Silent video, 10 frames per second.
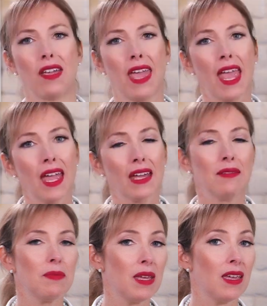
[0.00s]

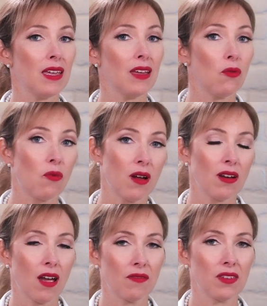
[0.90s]
can be
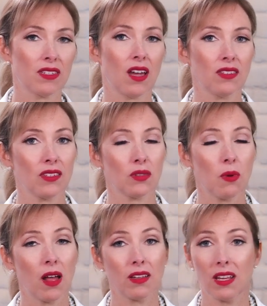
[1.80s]
one of the signs as
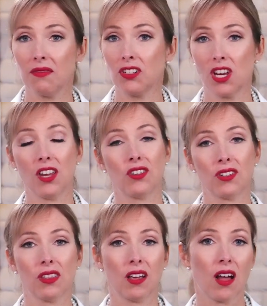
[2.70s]
well, and even changes
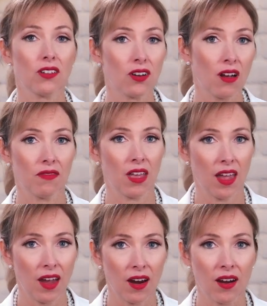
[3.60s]
in the color of the
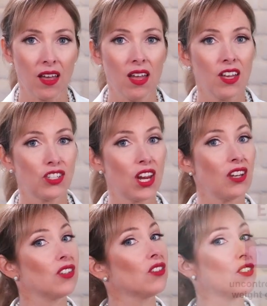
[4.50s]
hair. Changes